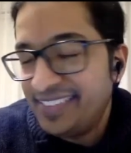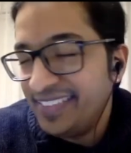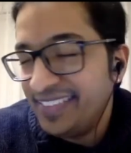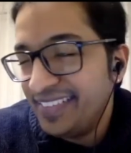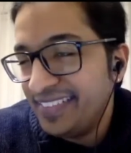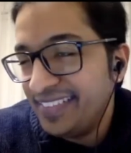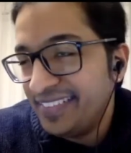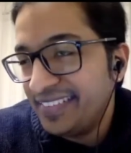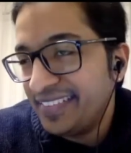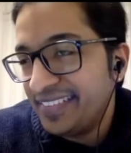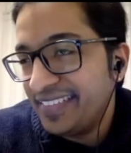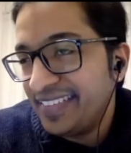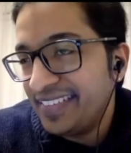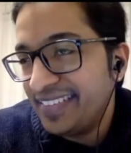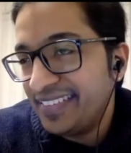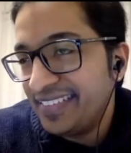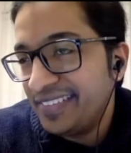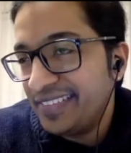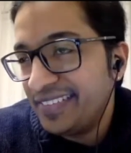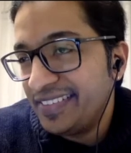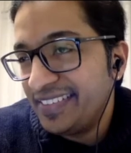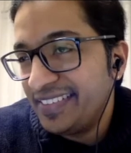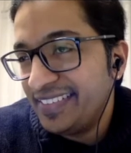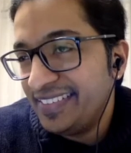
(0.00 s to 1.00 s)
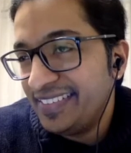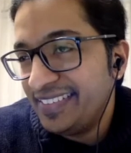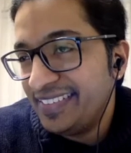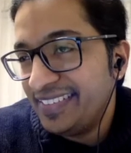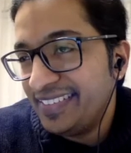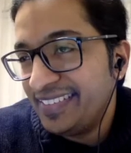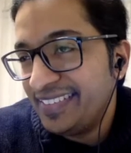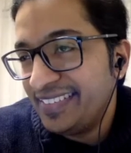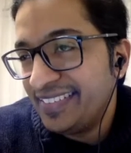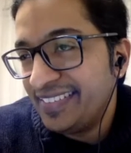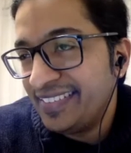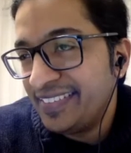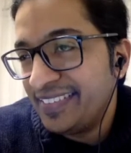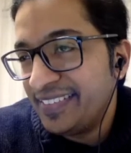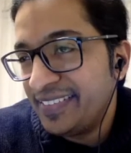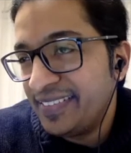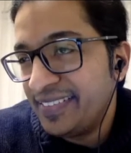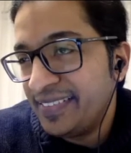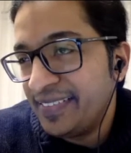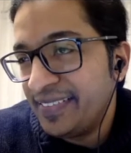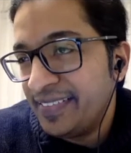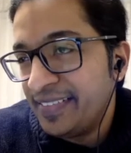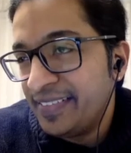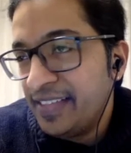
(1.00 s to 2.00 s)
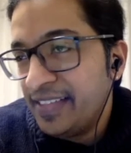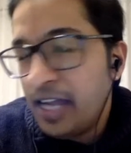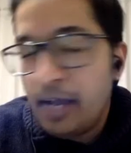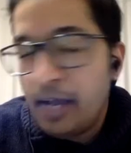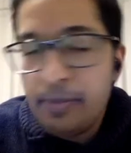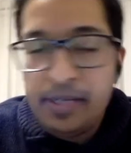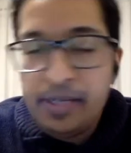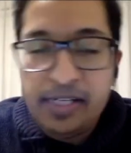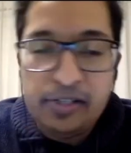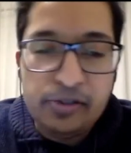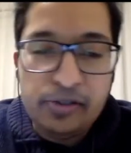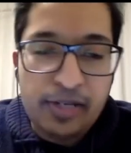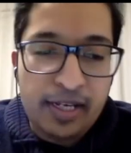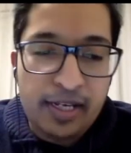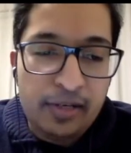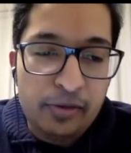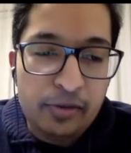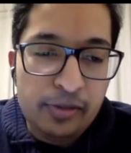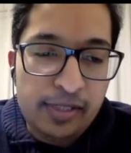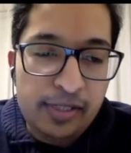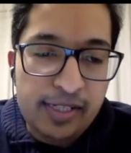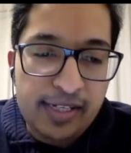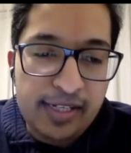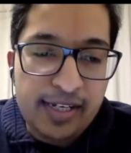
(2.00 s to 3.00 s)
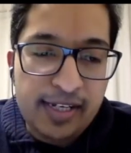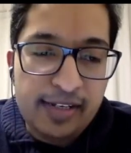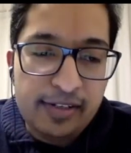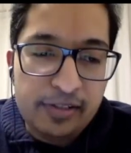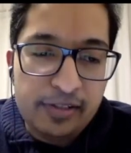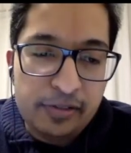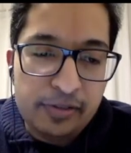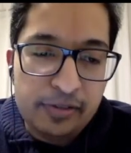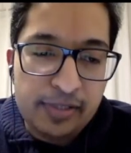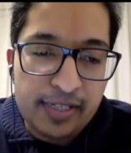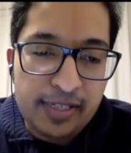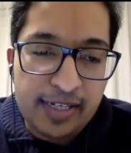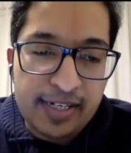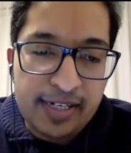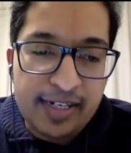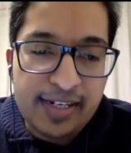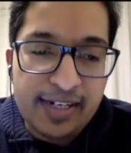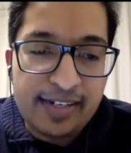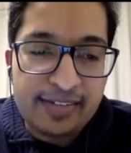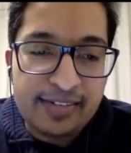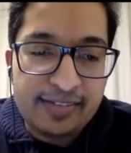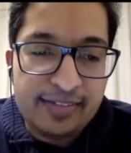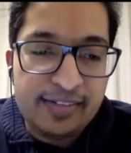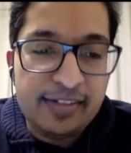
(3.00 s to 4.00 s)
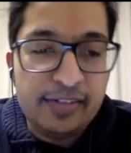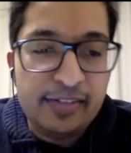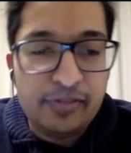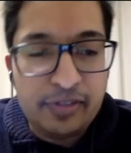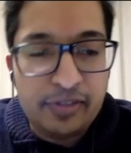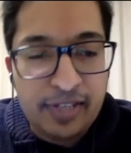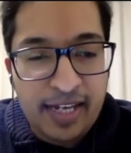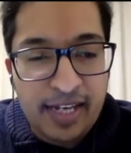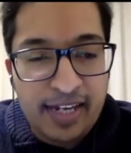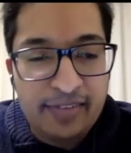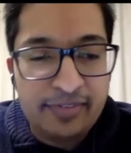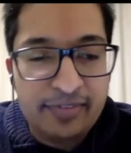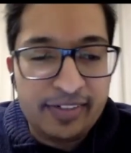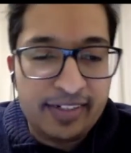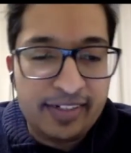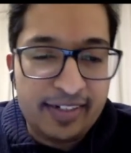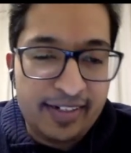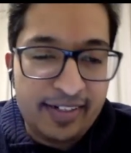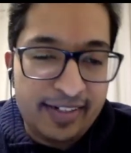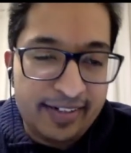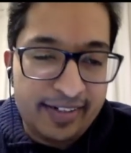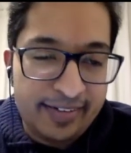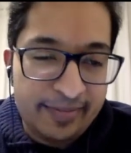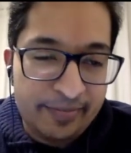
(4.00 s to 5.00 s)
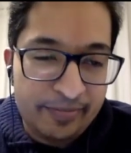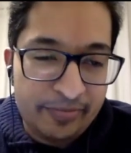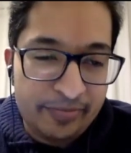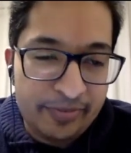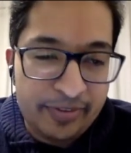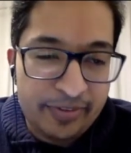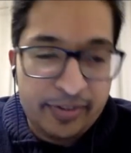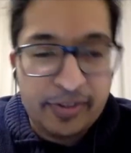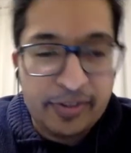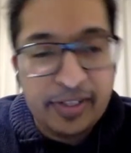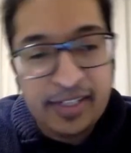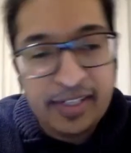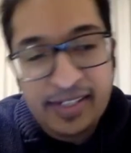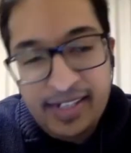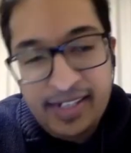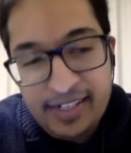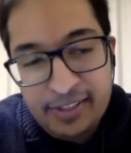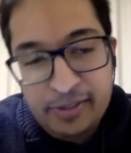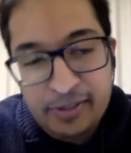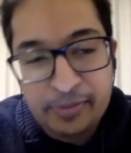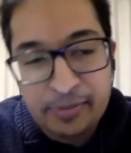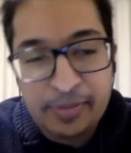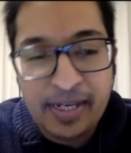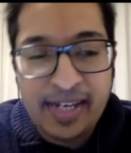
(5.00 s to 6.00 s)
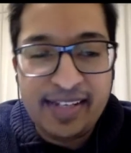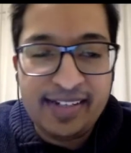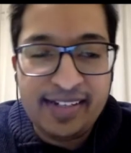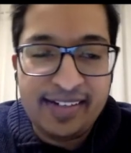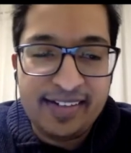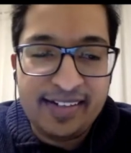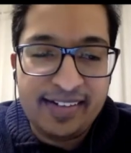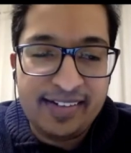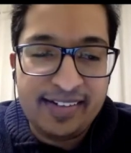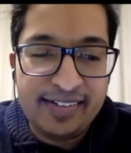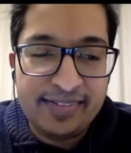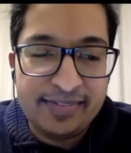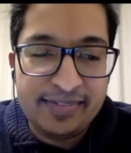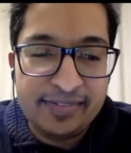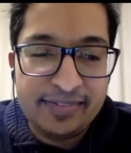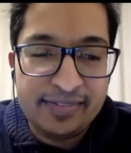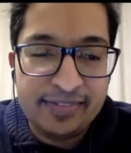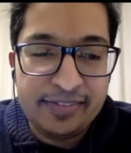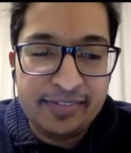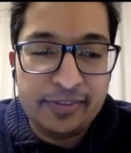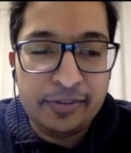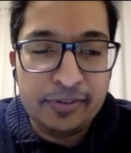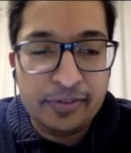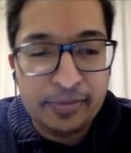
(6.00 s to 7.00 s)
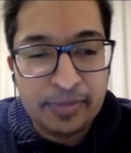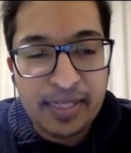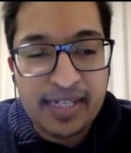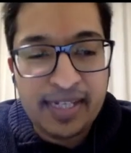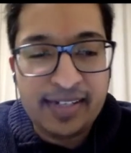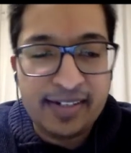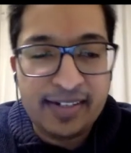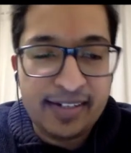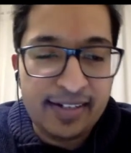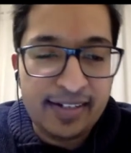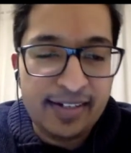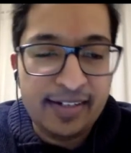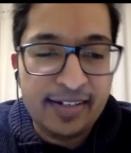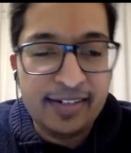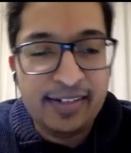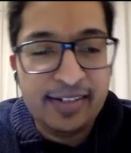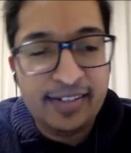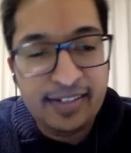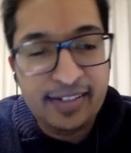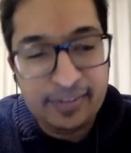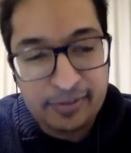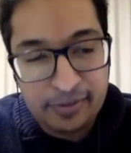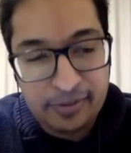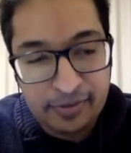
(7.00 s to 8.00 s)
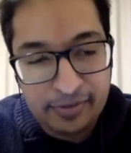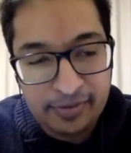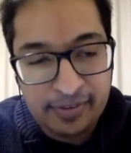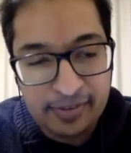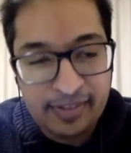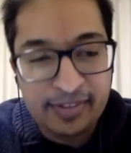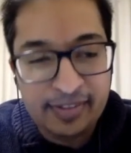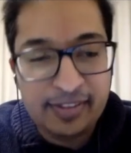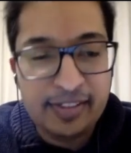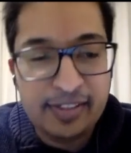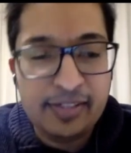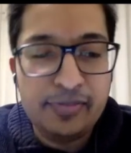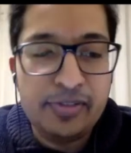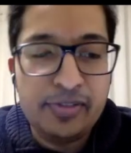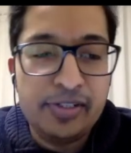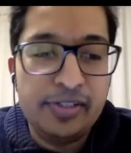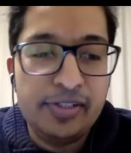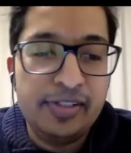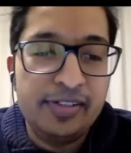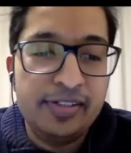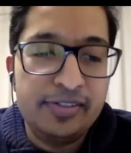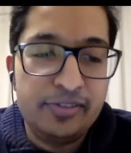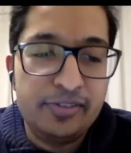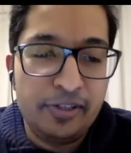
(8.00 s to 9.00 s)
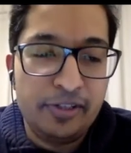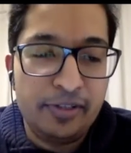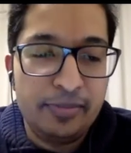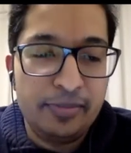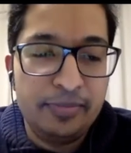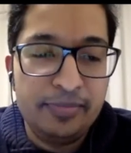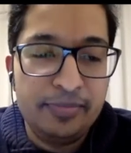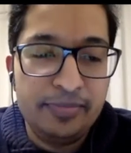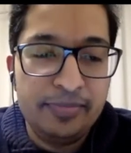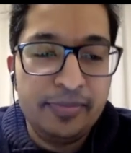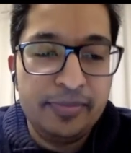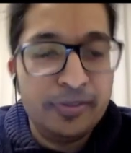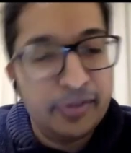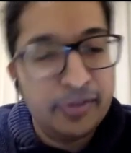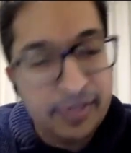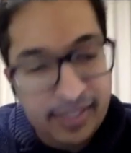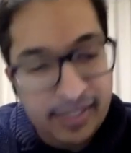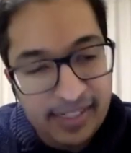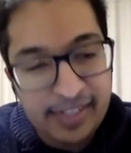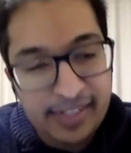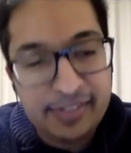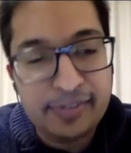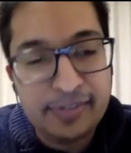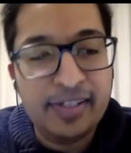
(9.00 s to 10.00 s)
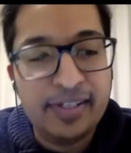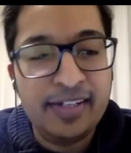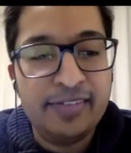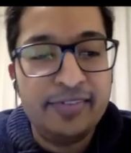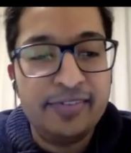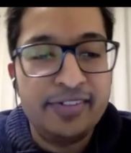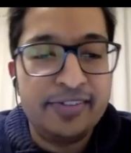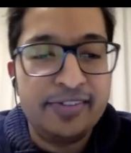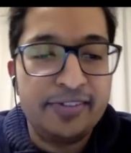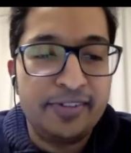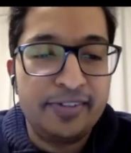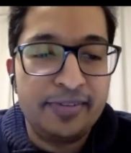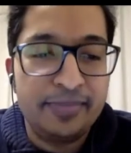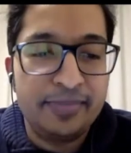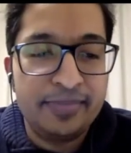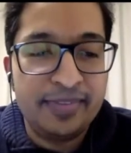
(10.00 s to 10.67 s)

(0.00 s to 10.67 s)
Yeah, that's what he does. I mean, you can only get into a car accident if you have a car. So he let you buy a car. So to buy a car, he has to give you a job. So he let you have a job.